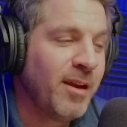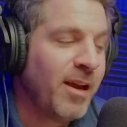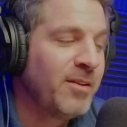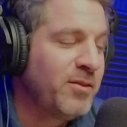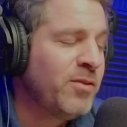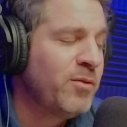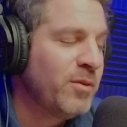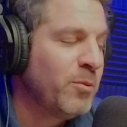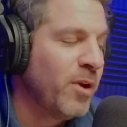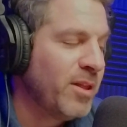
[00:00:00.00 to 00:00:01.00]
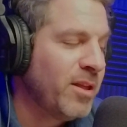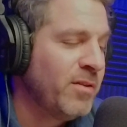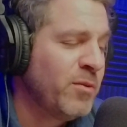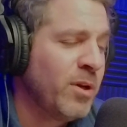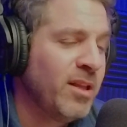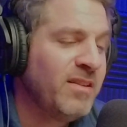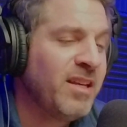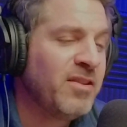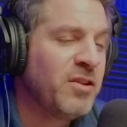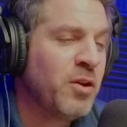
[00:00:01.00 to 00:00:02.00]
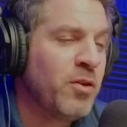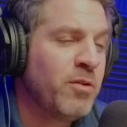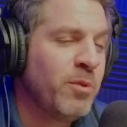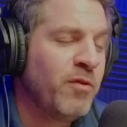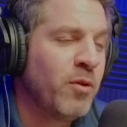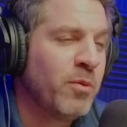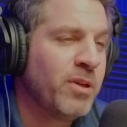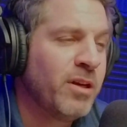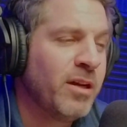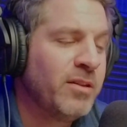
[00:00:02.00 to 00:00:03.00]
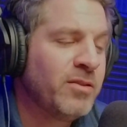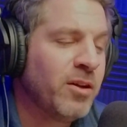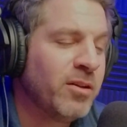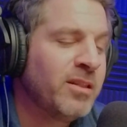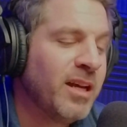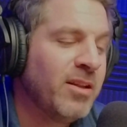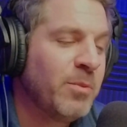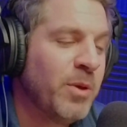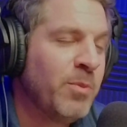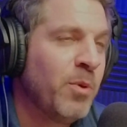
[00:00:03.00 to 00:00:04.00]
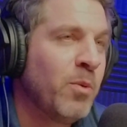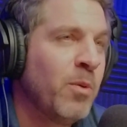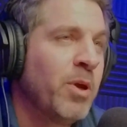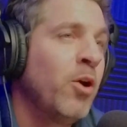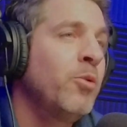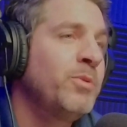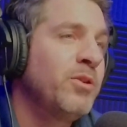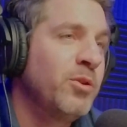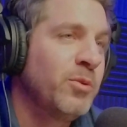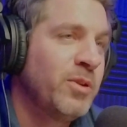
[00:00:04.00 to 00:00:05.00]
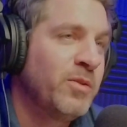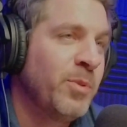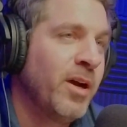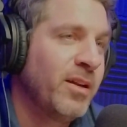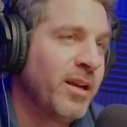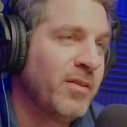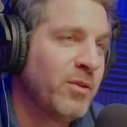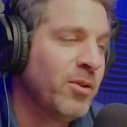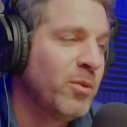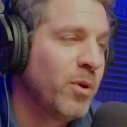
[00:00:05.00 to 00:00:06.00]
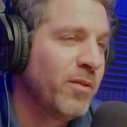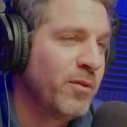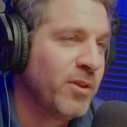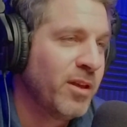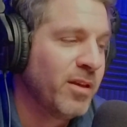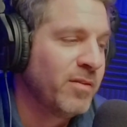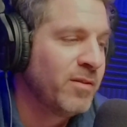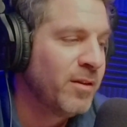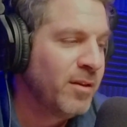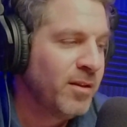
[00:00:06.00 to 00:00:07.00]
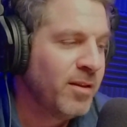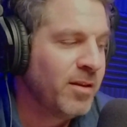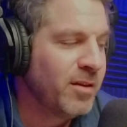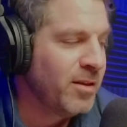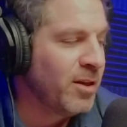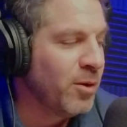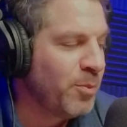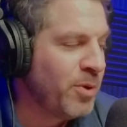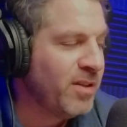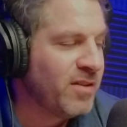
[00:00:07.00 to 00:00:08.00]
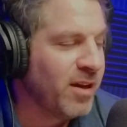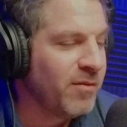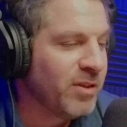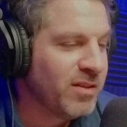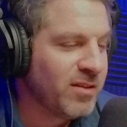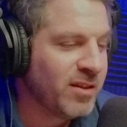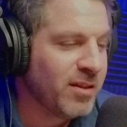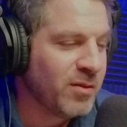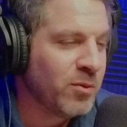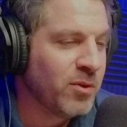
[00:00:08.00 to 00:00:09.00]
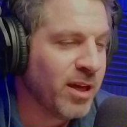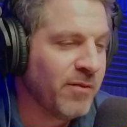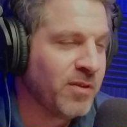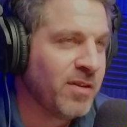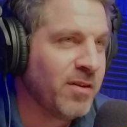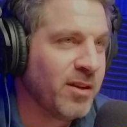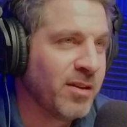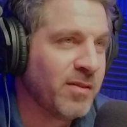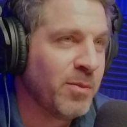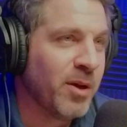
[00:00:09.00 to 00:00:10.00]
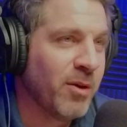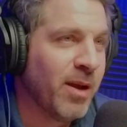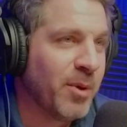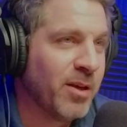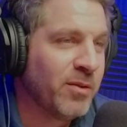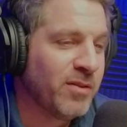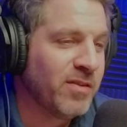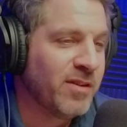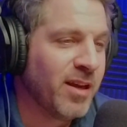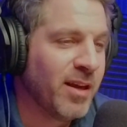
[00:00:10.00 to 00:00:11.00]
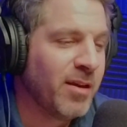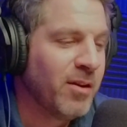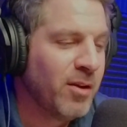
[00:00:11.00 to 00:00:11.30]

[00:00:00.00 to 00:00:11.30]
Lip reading: and to do some great things as well. Let's get to know you before we start telling people what we hope to do with this podcast, all the wonderful things, the pizza ovens and the school cafeterias. My rabbi used to say,